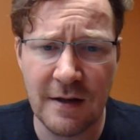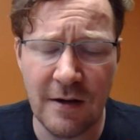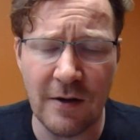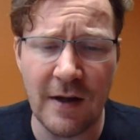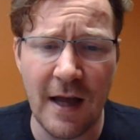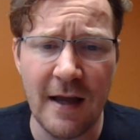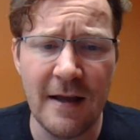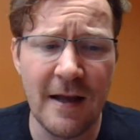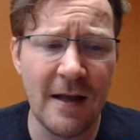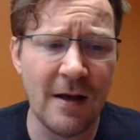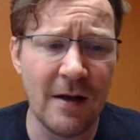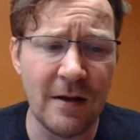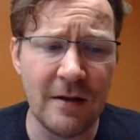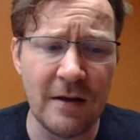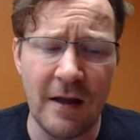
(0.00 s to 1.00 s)
Okay,
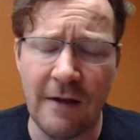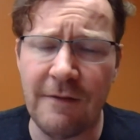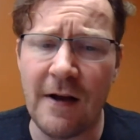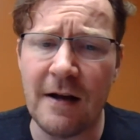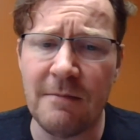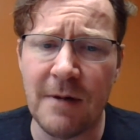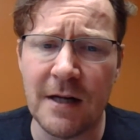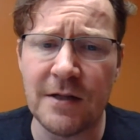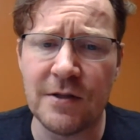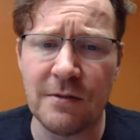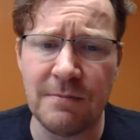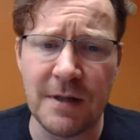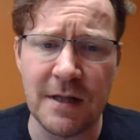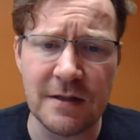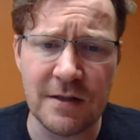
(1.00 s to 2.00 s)
if anybody
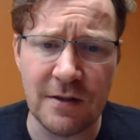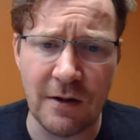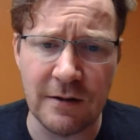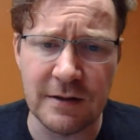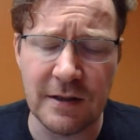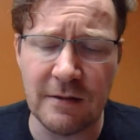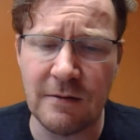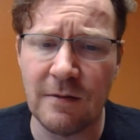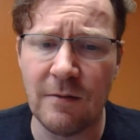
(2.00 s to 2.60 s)
should be insulted,